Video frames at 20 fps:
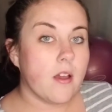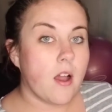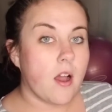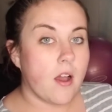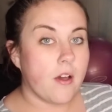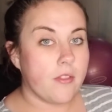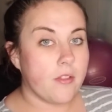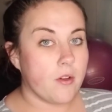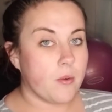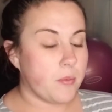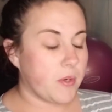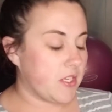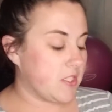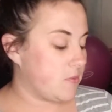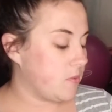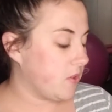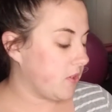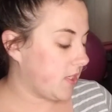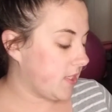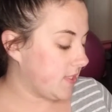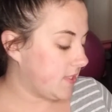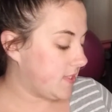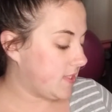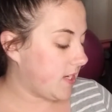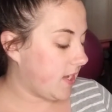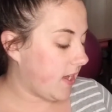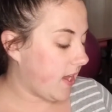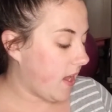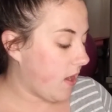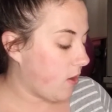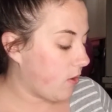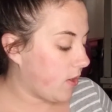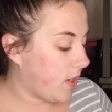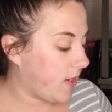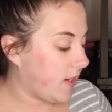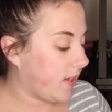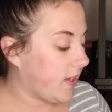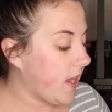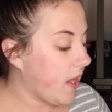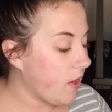Although breast milk can stay out
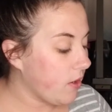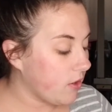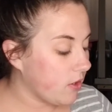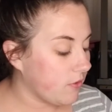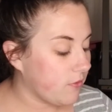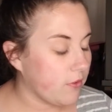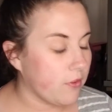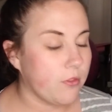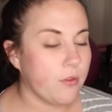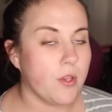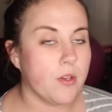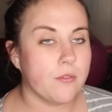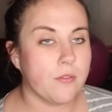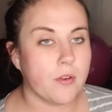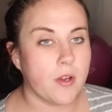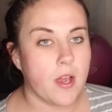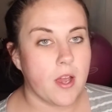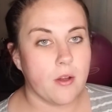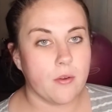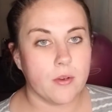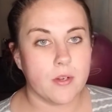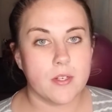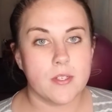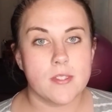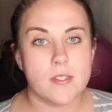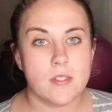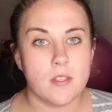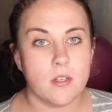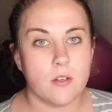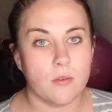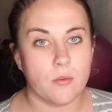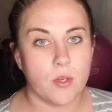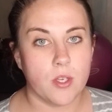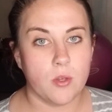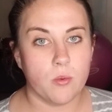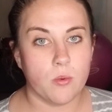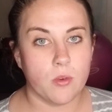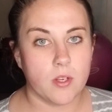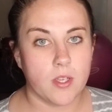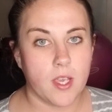on a counter for 3 to 4 hours, when
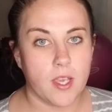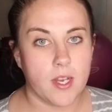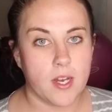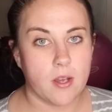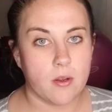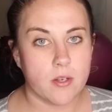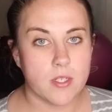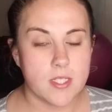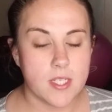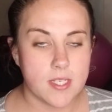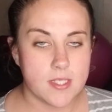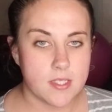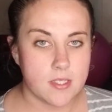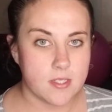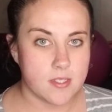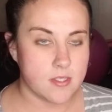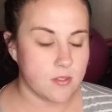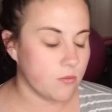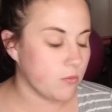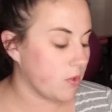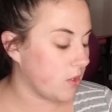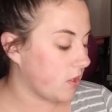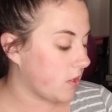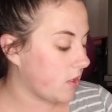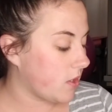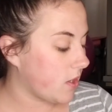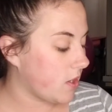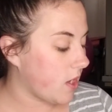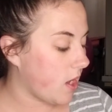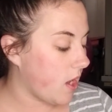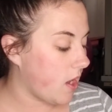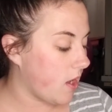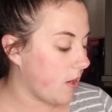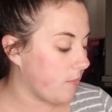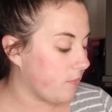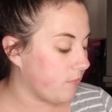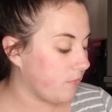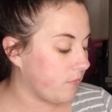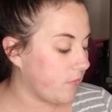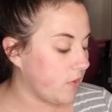you work 8-hour days, it doesn't work.
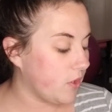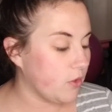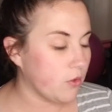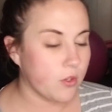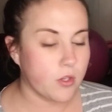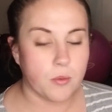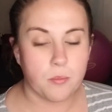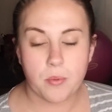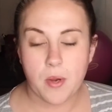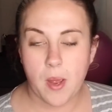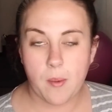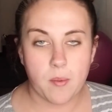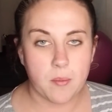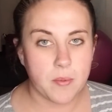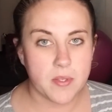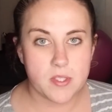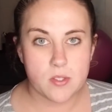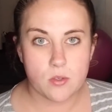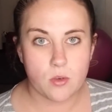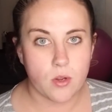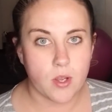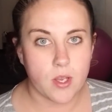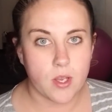You could probably store it